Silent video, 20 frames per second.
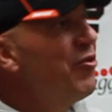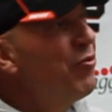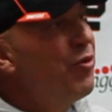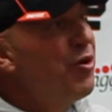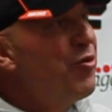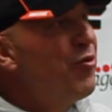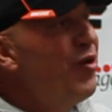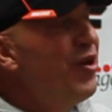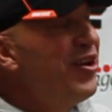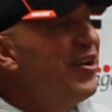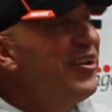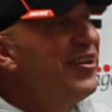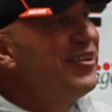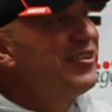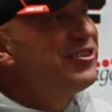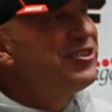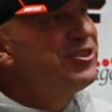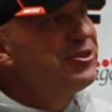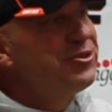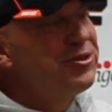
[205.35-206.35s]
we went
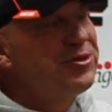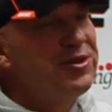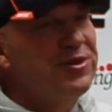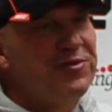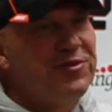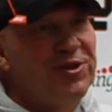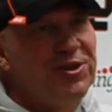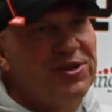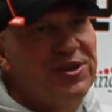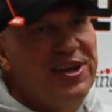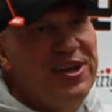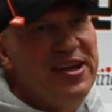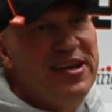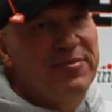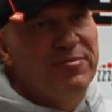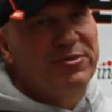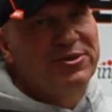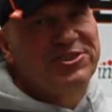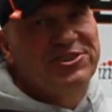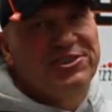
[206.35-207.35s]
into the fall
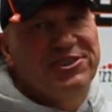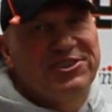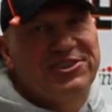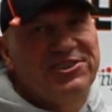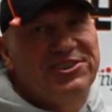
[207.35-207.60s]
camp with 6